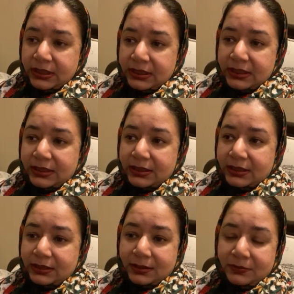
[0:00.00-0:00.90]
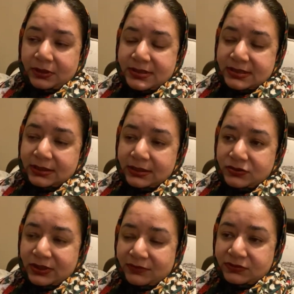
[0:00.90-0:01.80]
And I'm not saying
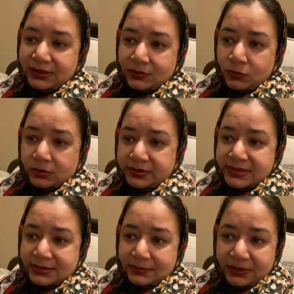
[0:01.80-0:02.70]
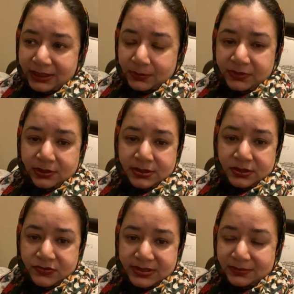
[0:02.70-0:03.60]
that you have to get coerced and blackmailed
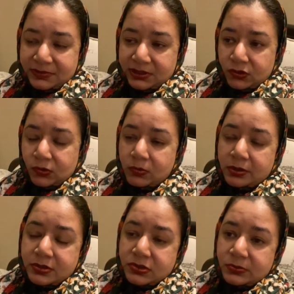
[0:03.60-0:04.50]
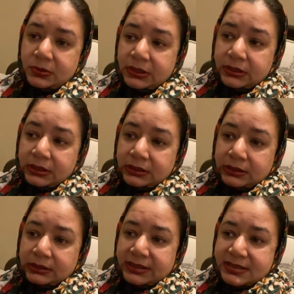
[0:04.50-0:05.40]
into something you don't want to.
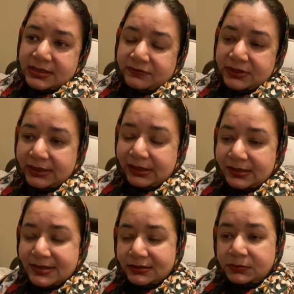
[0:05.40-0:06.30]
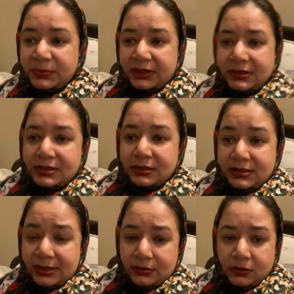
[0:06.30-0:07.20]
That's never the answer, but
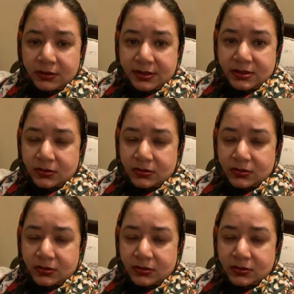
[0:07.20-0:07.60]
dialogue is